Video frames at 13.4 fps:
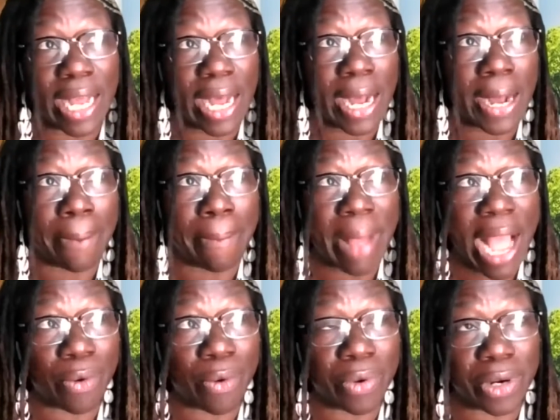
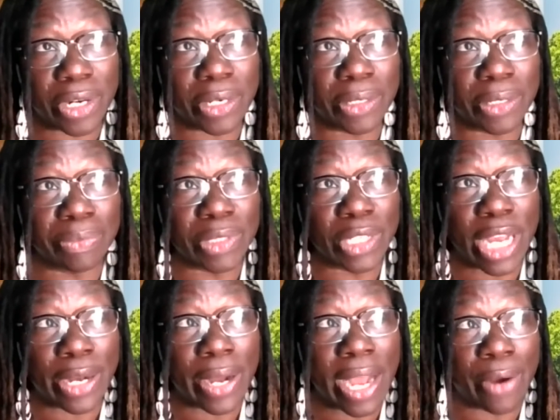our
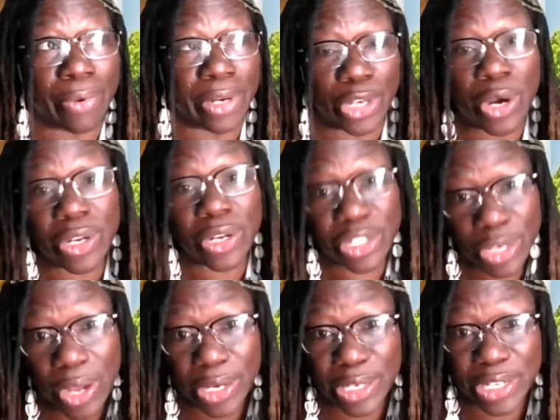young
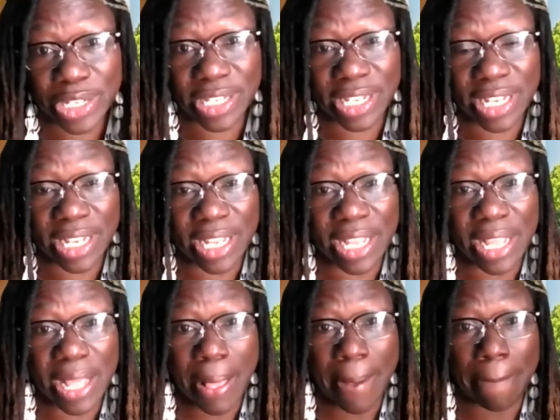scholars,
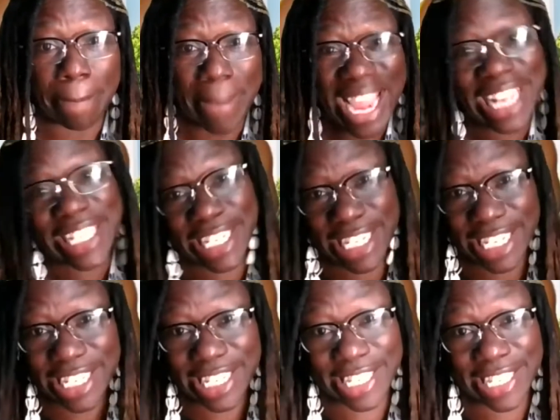
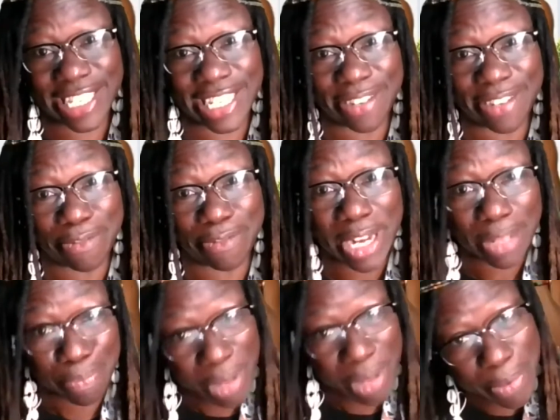mentees,
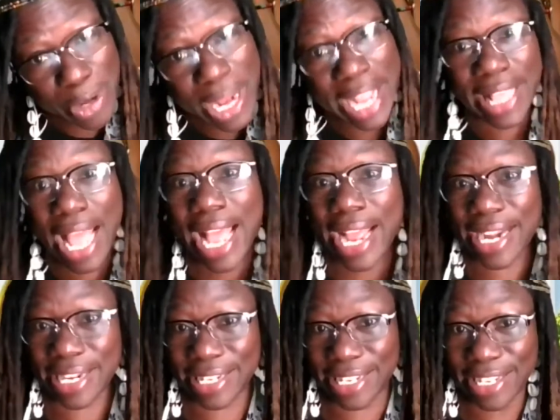with people like
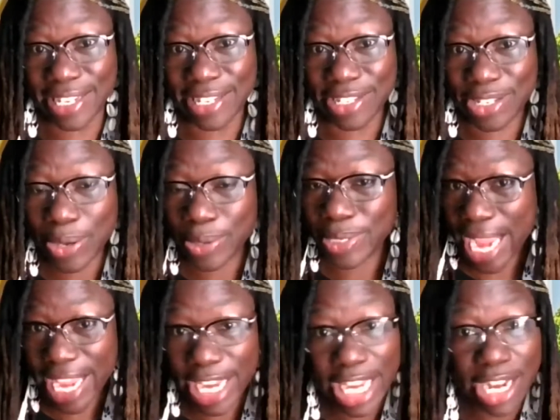that, so
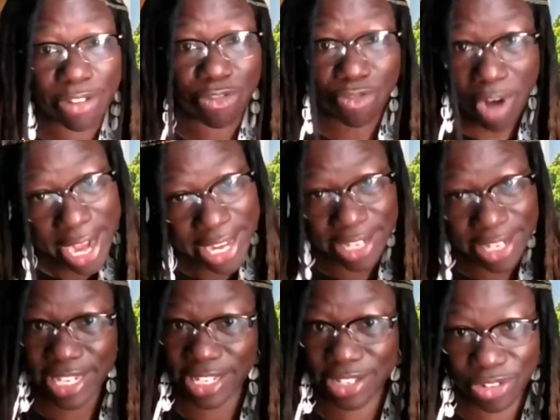they can write
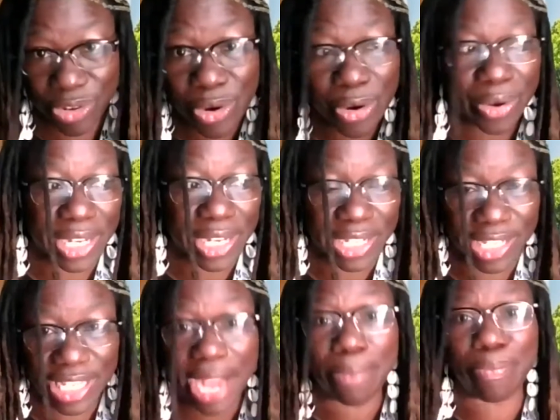their
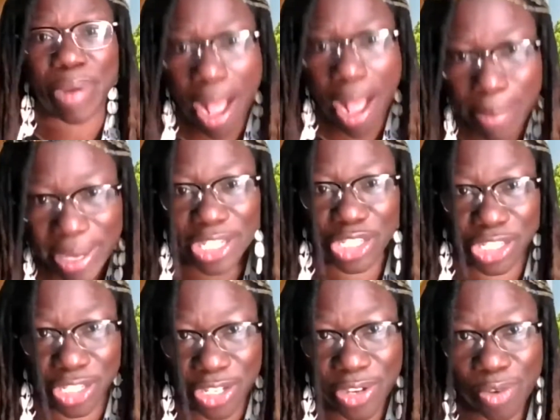stories and
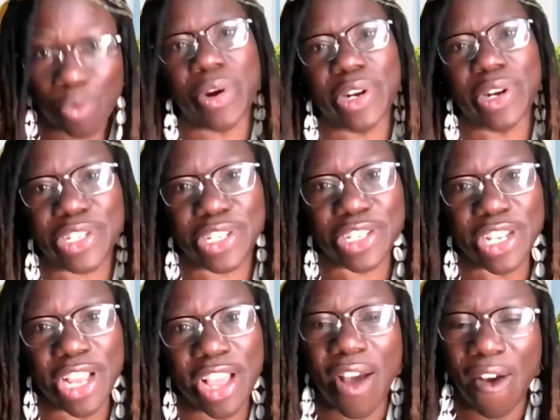publish works
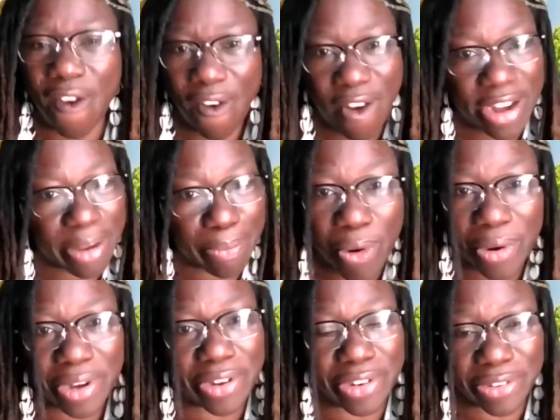on
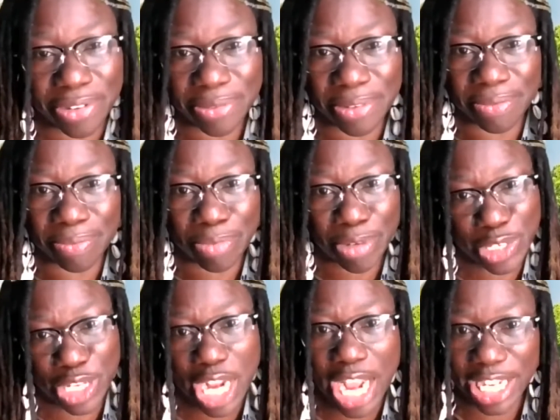important
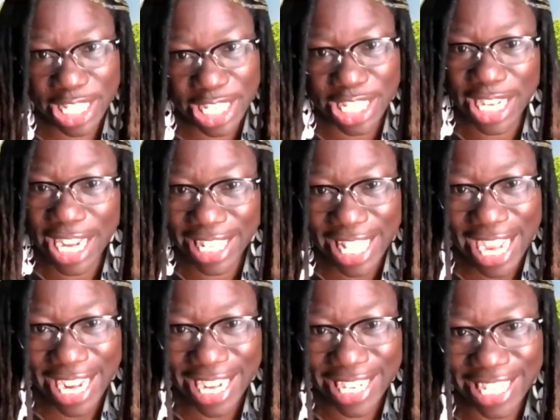personalities like
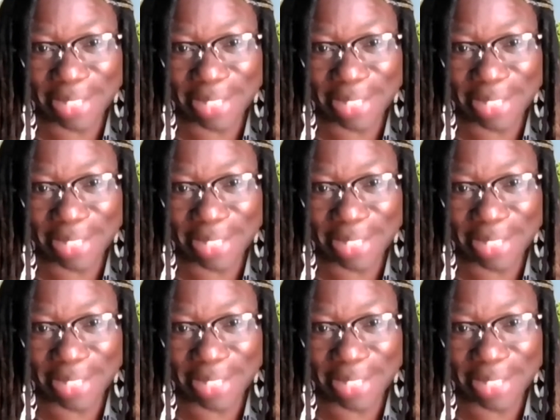that.